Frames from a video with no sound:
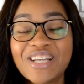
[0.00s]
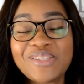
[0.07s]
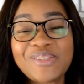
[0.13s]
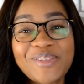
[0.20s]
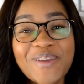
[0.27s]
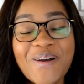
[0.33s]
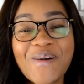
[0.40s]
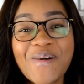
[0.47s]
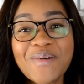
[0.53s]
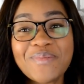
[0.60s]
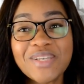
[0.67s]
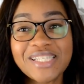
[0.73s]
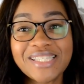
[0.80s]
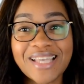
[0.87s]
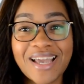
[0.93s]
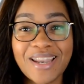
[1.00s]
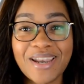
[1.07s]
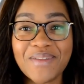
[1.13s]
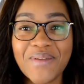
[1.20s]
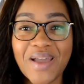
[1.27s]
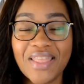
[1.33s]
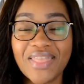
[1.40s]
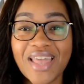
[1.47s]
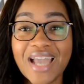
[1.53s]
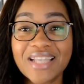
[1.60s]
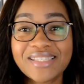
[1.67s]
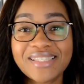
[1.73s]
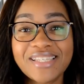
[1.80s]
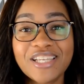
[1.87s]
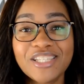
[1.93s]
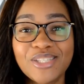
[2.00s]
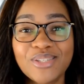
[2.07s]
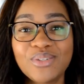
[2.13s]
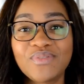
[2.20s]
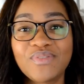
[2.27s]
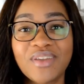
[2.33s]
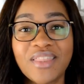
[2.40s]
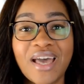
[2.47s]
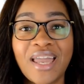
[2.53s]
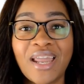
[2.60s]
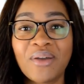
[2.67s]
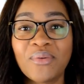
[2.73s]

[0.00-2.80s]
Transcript: So I'm excited about that. Stay tuned for that.